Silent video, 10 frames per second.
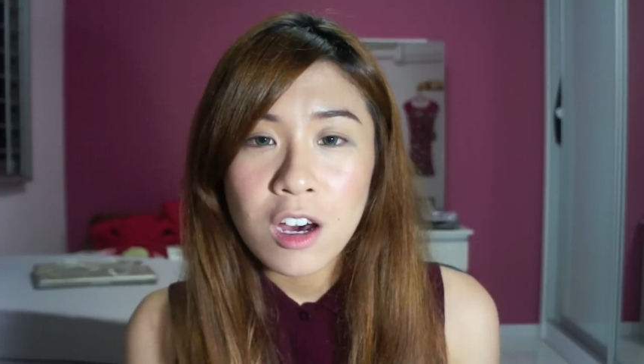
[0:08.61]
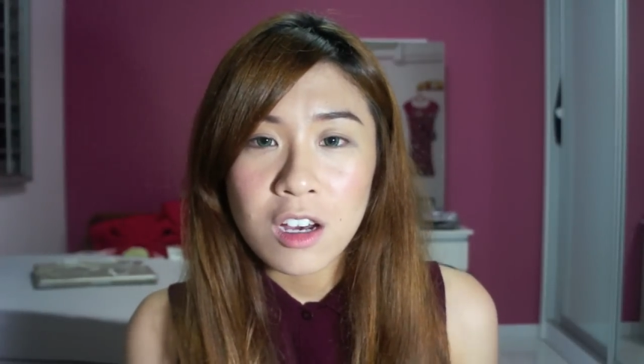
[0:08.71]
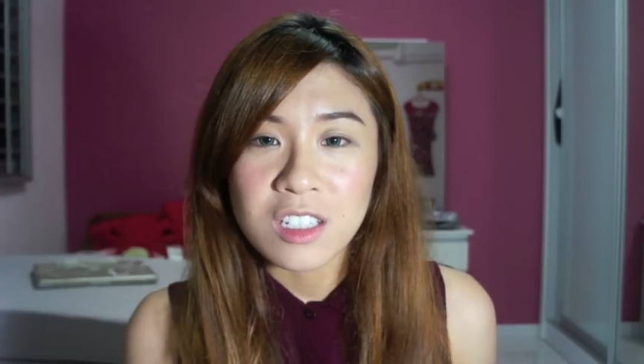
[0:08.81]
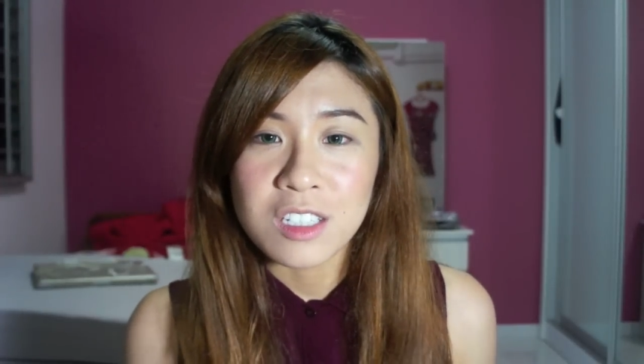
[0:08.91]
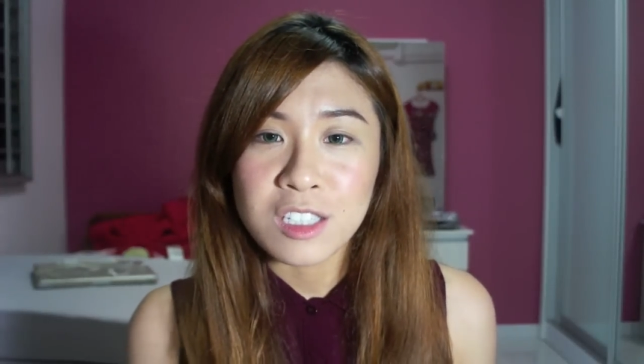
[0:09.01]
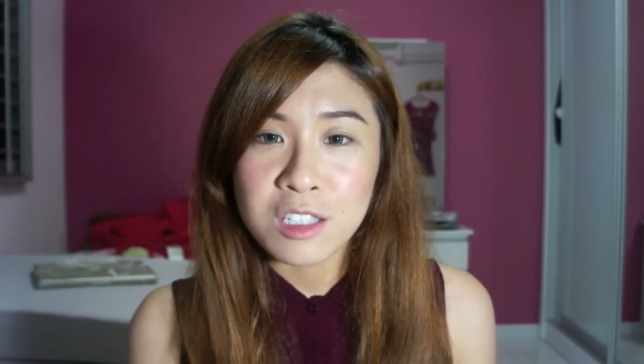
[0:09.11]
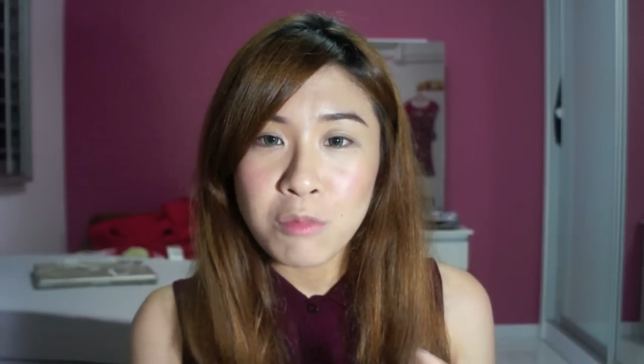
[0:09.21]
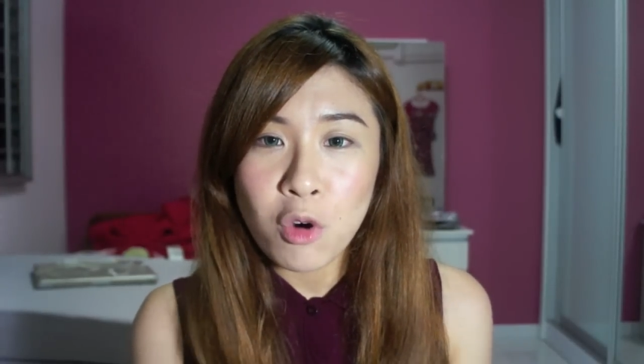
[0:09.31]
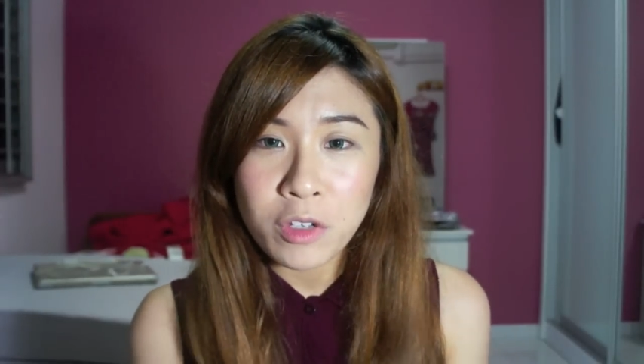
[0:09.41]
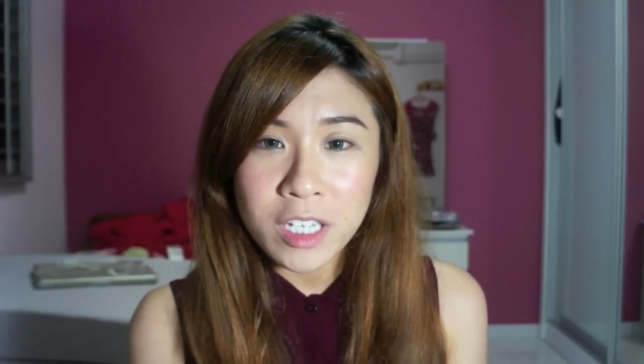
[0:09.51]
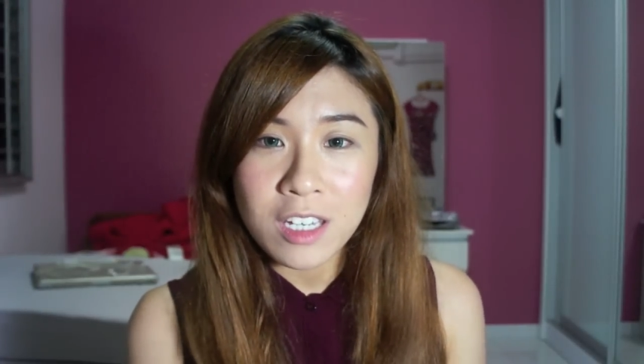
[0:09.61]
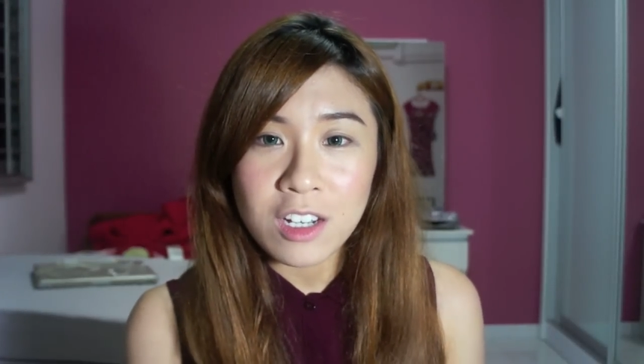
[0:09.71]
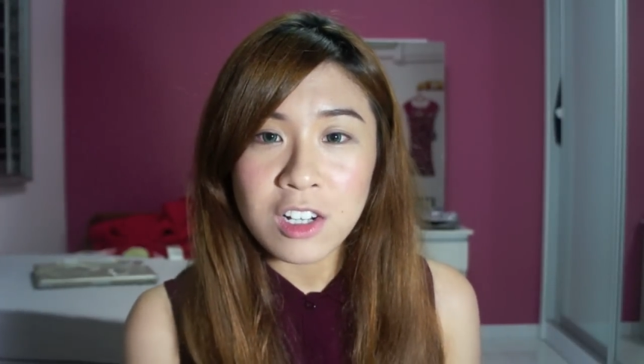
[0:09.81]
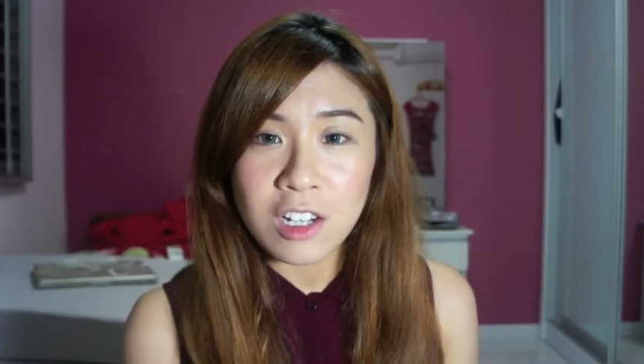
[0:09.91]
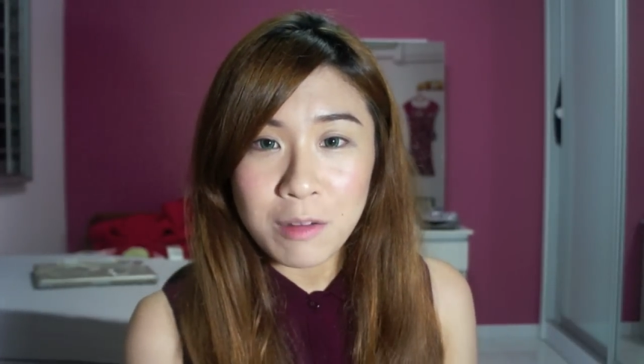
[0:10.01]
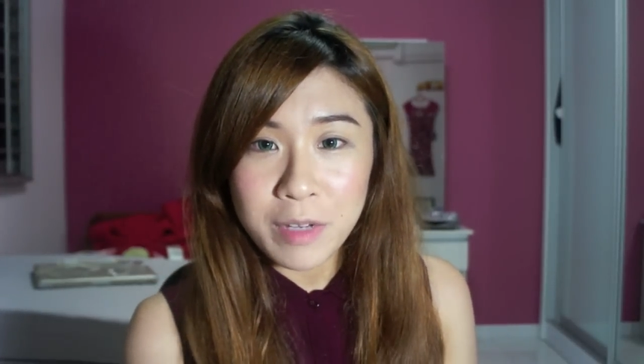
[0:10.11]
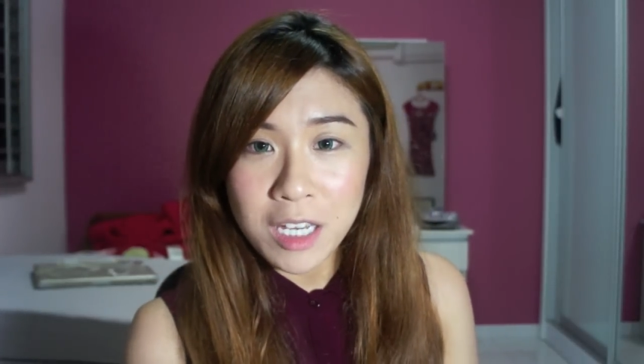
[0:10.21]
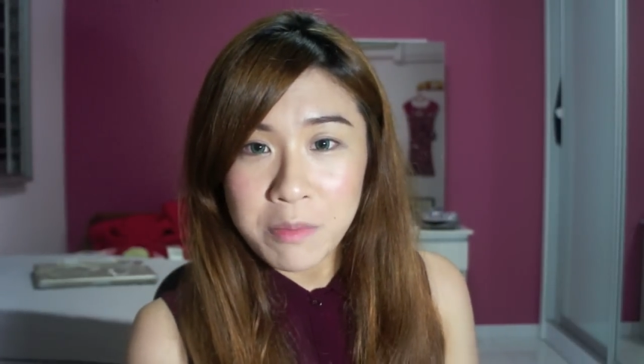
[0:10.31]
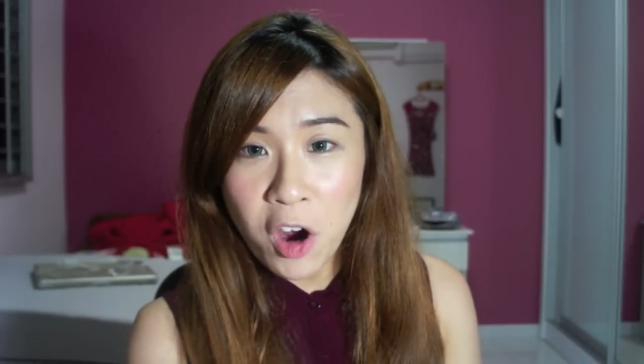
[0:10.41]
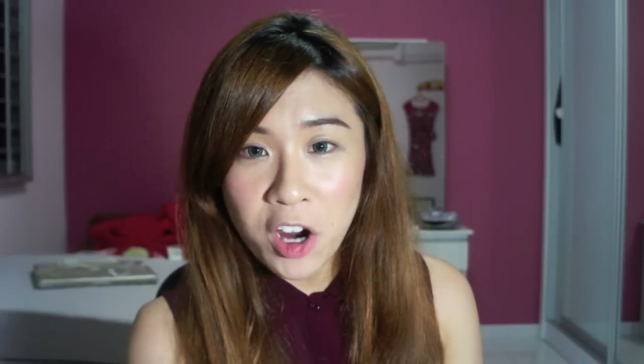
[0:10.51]
a smoky
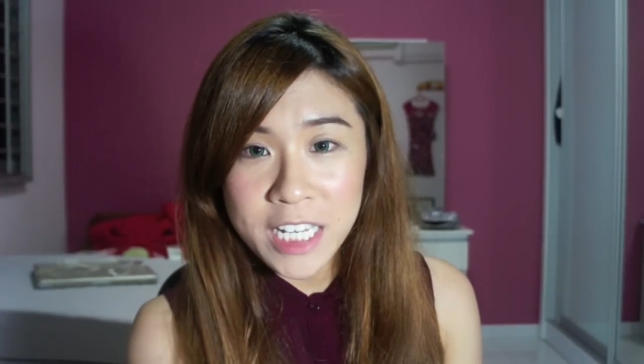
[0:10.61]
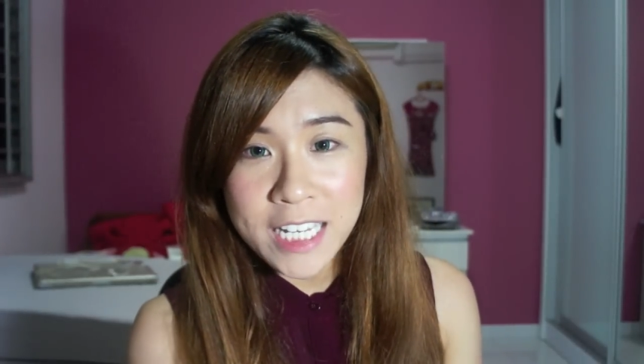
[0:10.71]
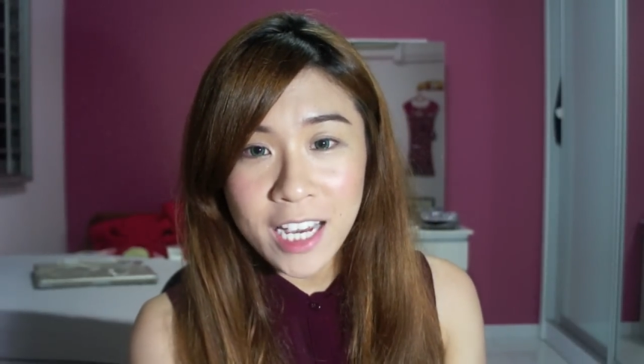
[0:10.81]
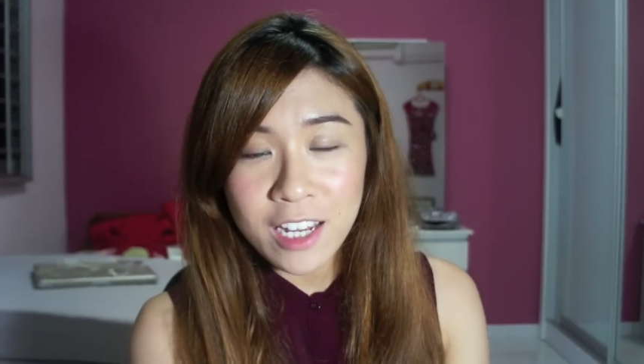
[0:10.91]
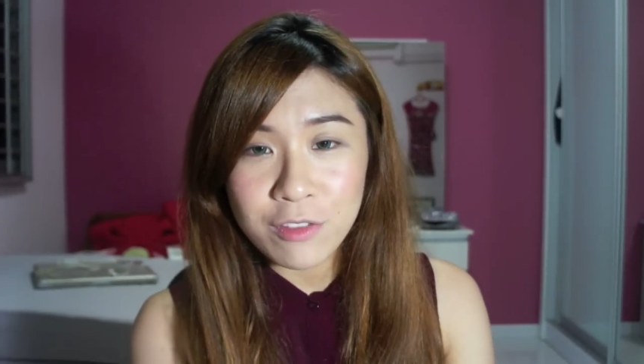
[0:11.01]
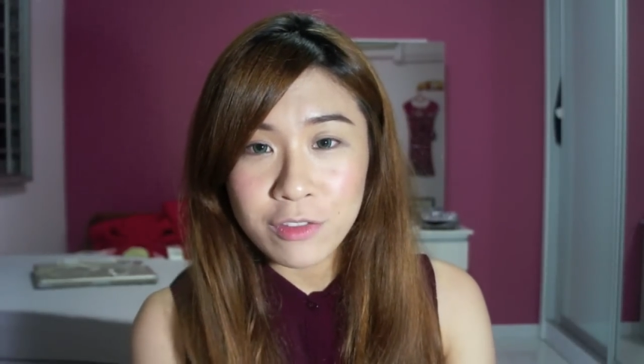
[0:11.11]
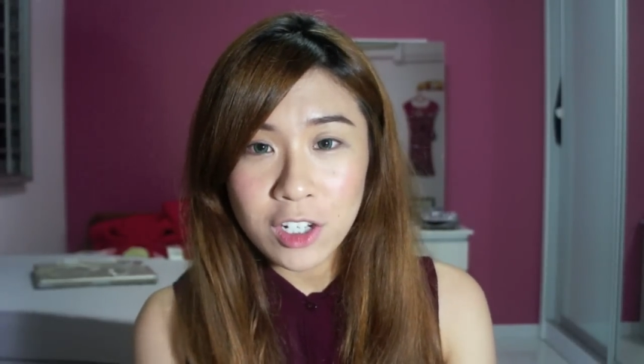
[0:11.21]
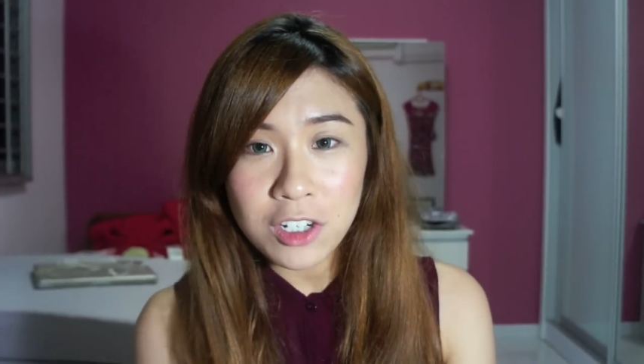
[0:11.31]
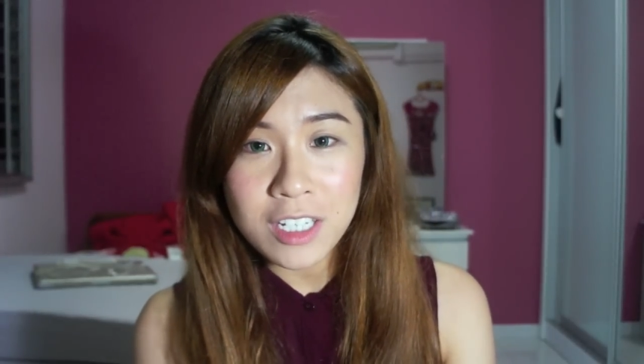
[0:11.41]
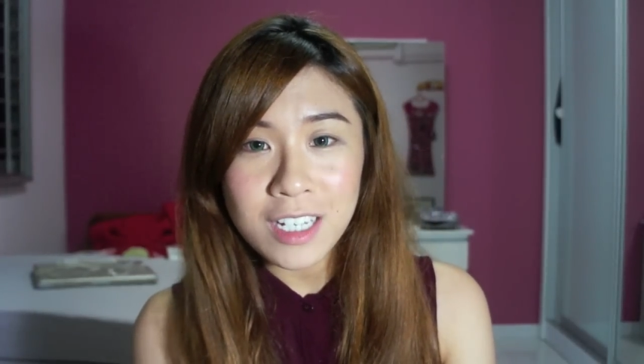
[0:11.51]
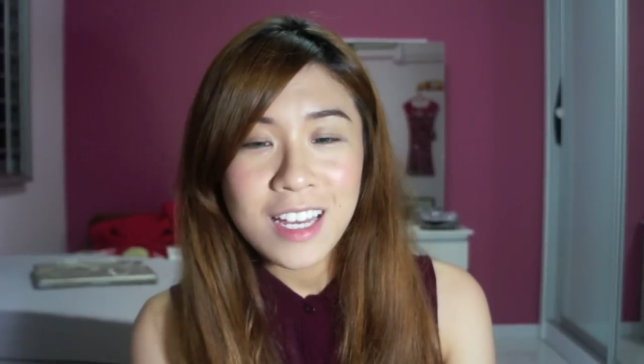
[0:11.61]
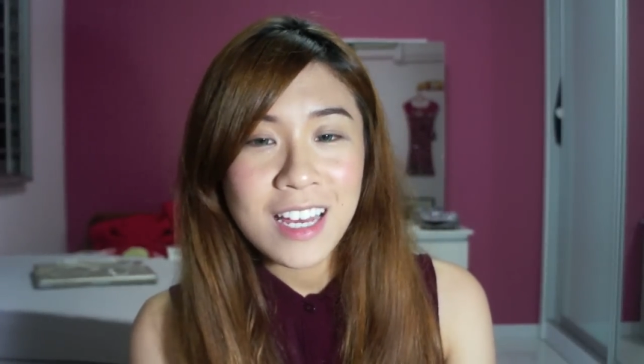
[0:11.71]
clubbing party kind of look.